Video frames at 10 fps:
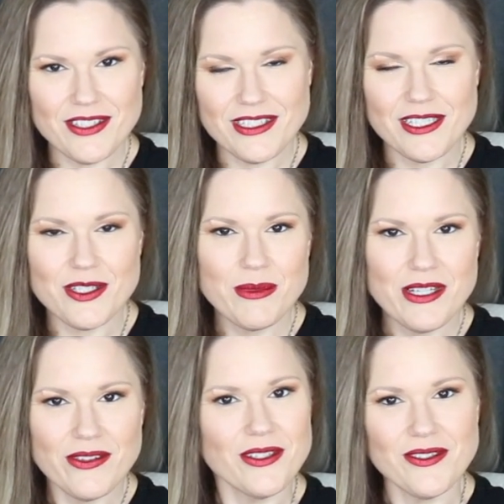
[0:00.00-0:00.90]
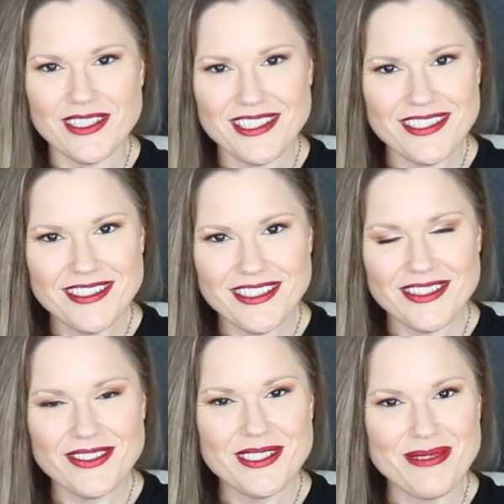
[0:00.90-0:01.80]
It tells me you're nervous. The
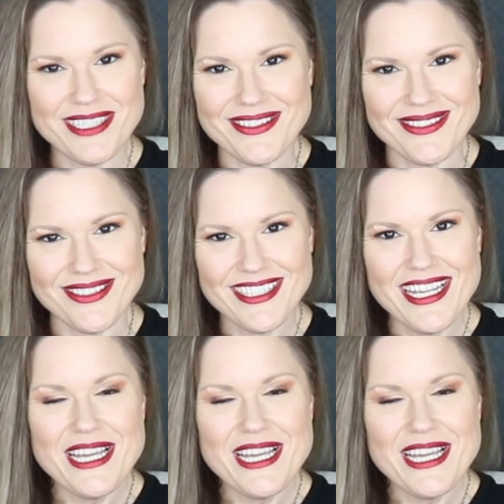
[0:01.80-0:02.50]
Three of Pentacles.